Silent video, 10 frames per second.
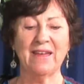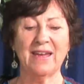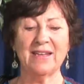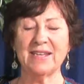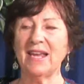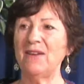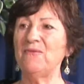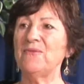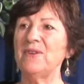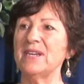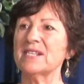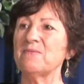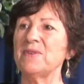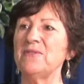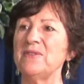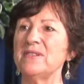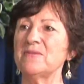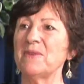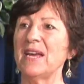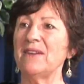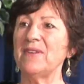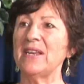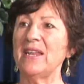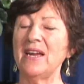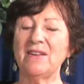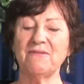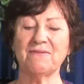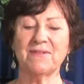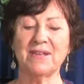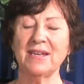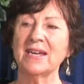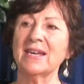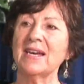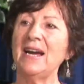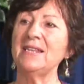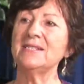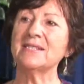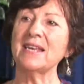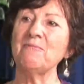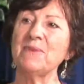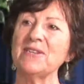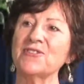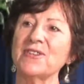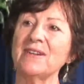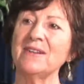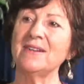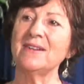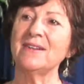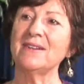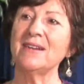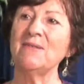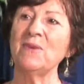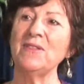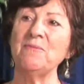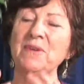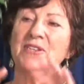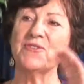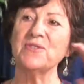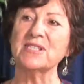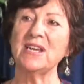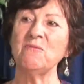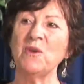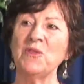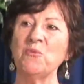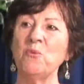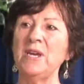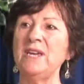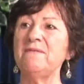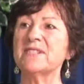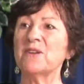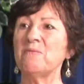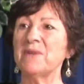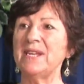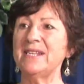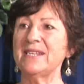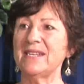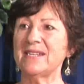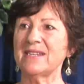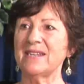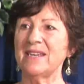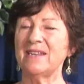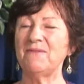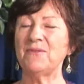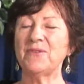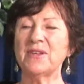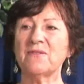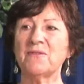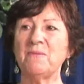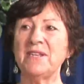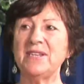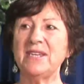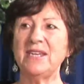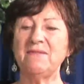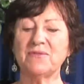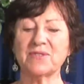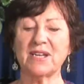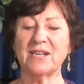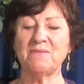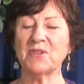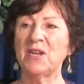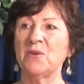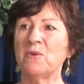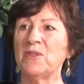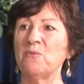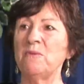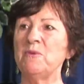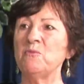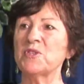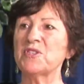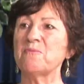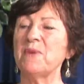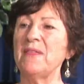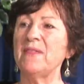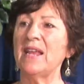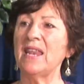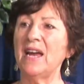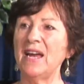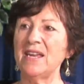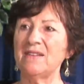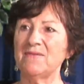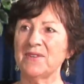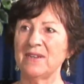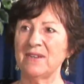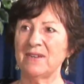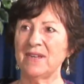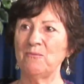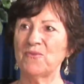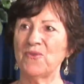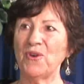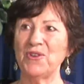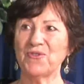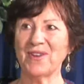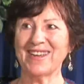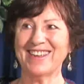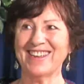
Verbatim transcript: And every experience we have in life colours that picture. And when the picture is done, when the weave is completed, and if you think of the medieval times when the women would spend their lives embroidering.